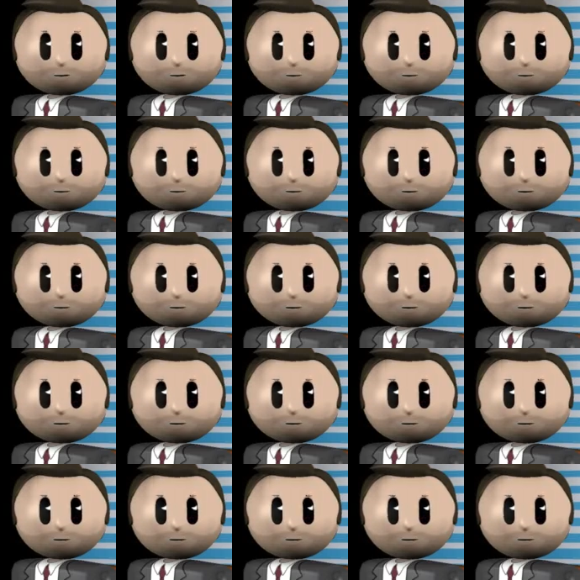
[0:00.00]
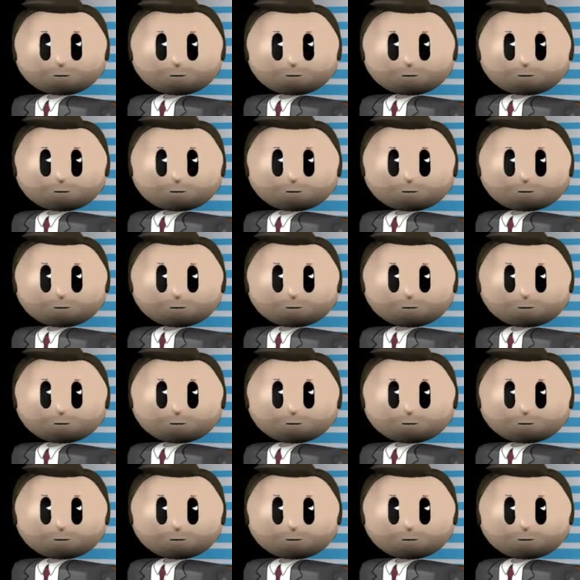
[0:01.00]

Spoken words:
(no one is talking)